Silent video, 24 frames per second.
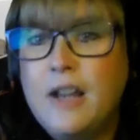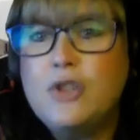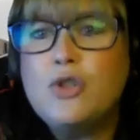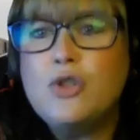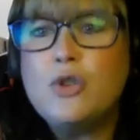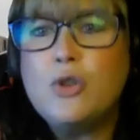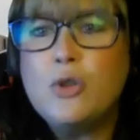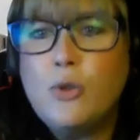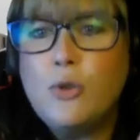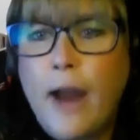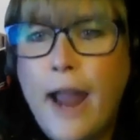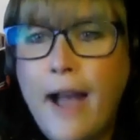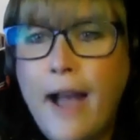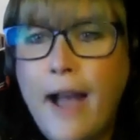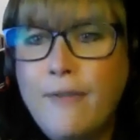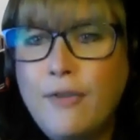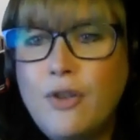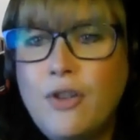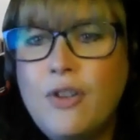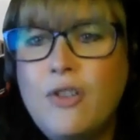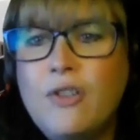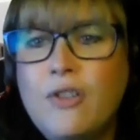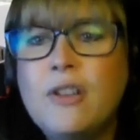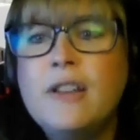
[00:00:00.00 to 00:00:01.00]

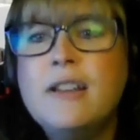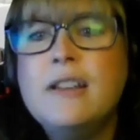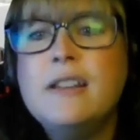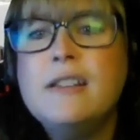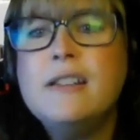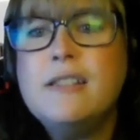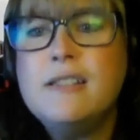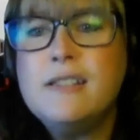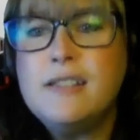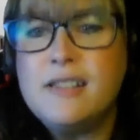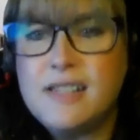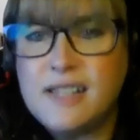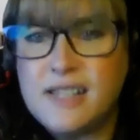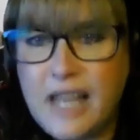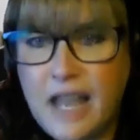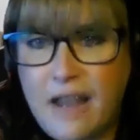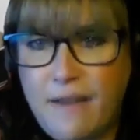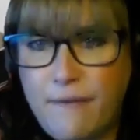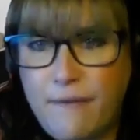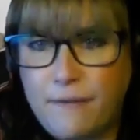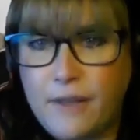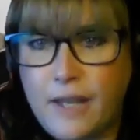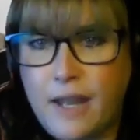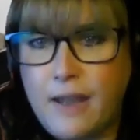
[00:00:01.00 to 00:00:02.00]
Travel
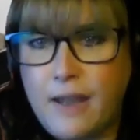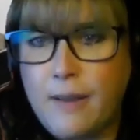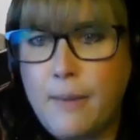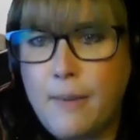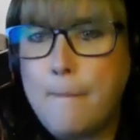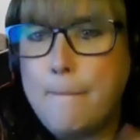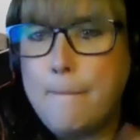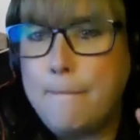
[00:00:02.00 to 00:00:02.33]
safely,